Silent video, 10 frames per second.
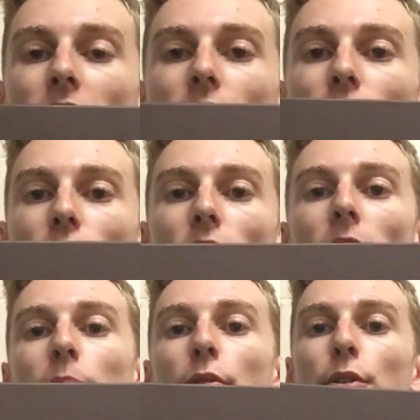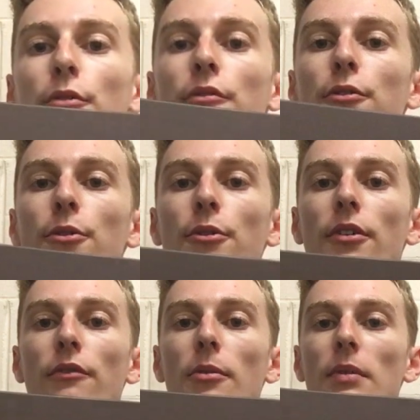There's a beautiful
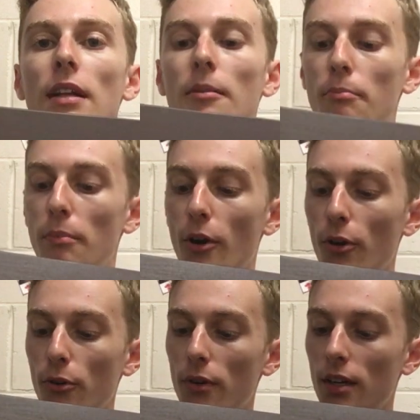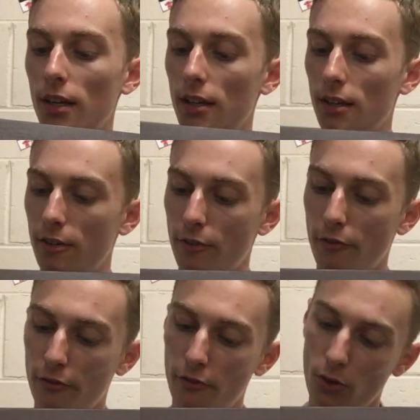ribbon and bow
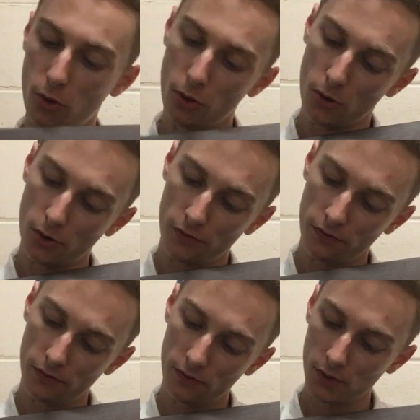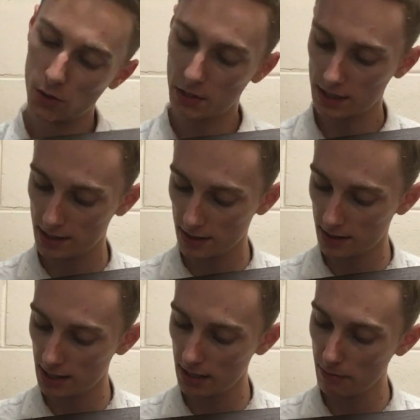for
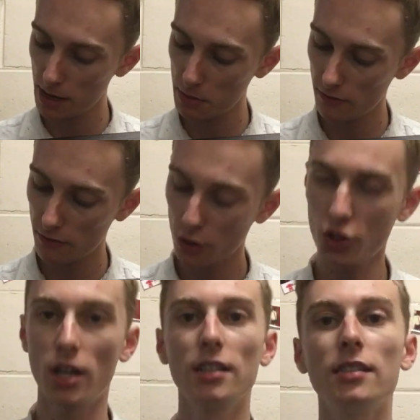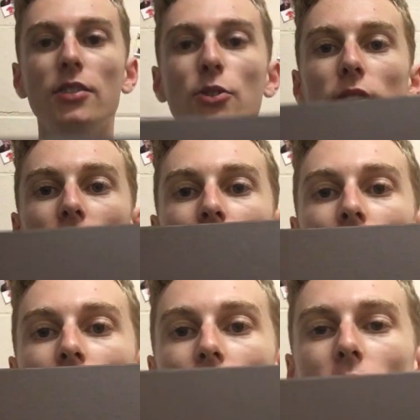2016, maybe for Chinese New Year
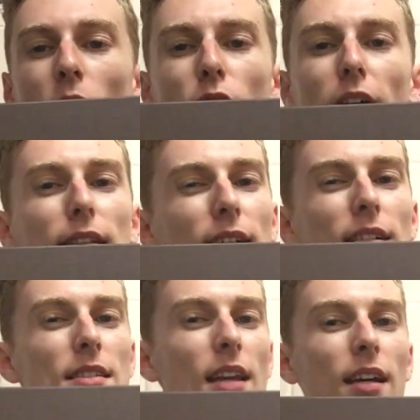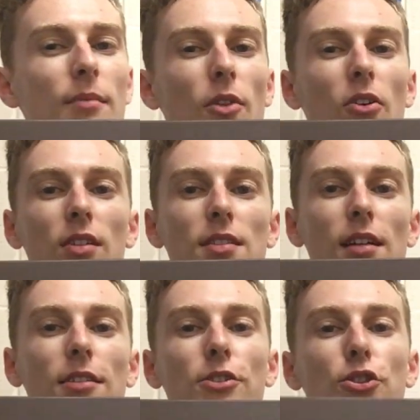or Valentine's Day, I'm not
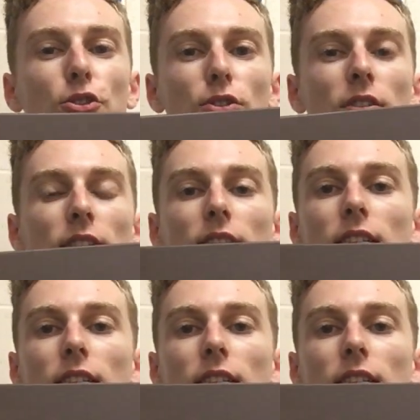exactly sure.